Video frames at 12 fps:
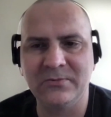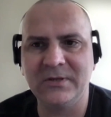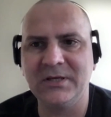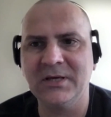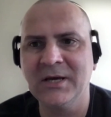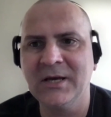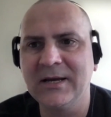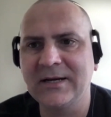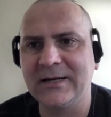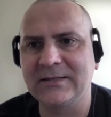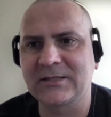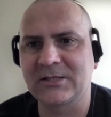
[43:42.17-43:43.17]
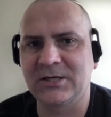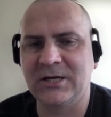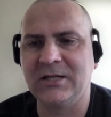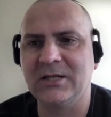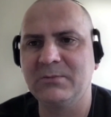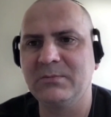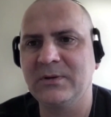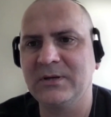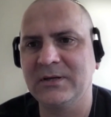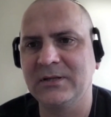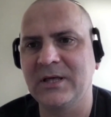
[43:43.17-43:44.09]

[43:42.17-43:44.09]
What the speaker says: We had an